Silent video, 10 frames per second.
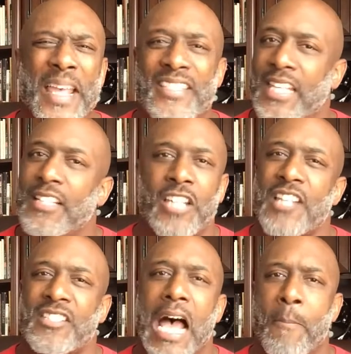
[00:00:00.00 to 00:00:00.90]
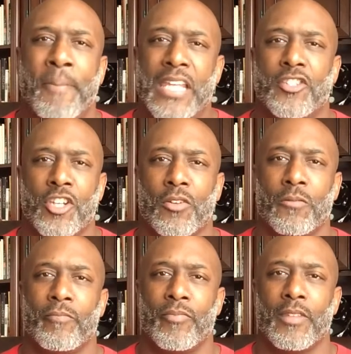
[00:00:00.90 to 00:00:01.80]
busy does not beat you.
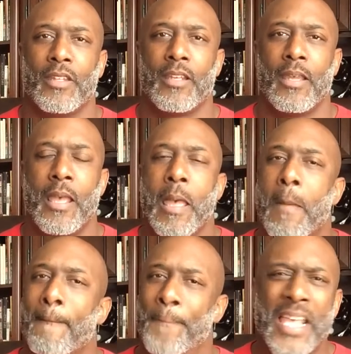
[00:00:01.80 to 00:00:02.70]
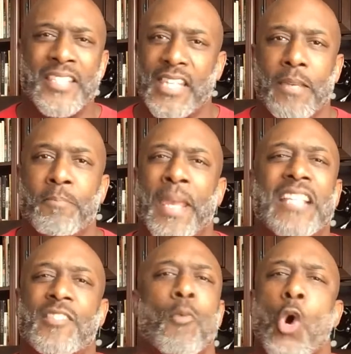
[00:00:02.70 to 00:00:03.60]
Busy
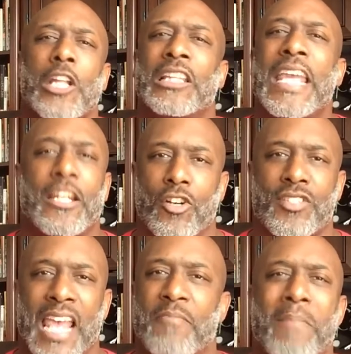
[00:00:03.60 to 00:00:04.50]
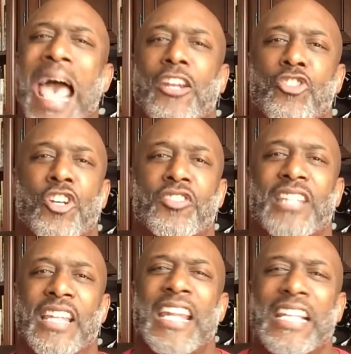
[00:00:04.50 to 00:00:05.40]
beats more leaders and managers
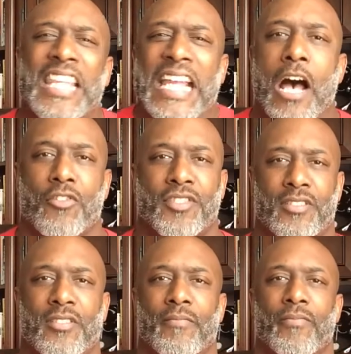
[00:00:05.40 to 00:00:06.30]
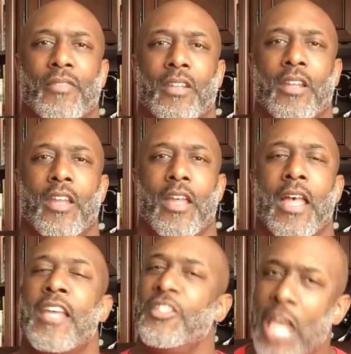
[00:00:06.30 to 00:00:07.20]
than anything else.
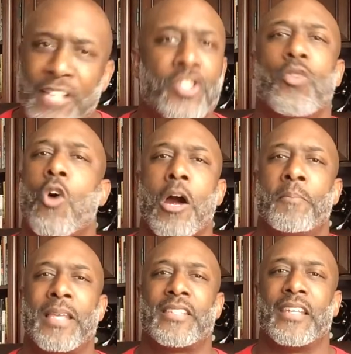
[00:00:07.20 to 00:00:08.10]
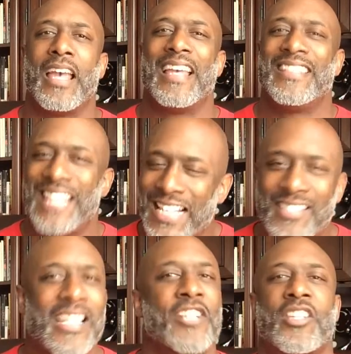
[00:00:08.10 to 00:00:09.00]
Yes, you are busy. Yes,
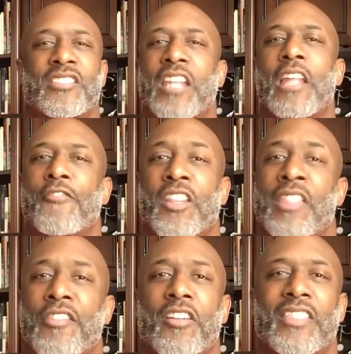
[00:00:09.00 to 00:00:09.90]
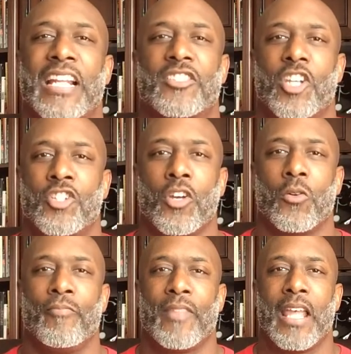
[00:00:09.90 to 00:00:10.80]
this is another thing to do.
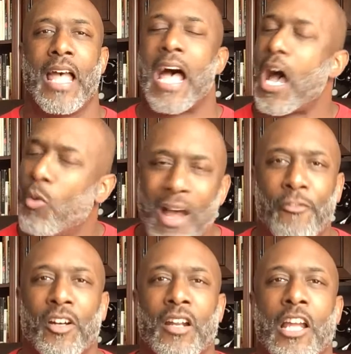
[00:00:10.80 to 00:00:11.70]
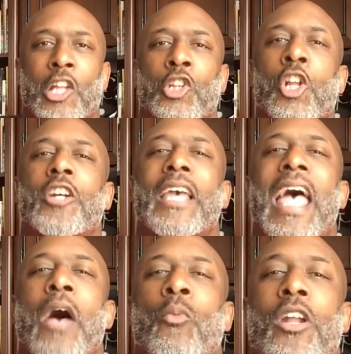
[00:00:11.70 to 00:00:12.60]
However, look
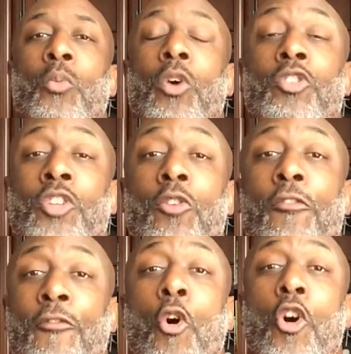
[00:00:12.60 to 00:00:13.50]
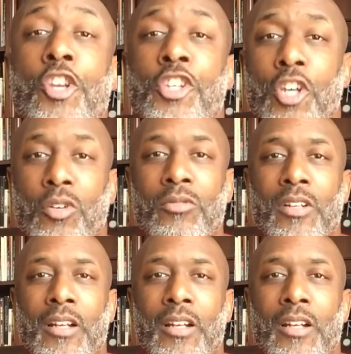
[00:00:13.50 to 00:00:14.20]
at what it will do for you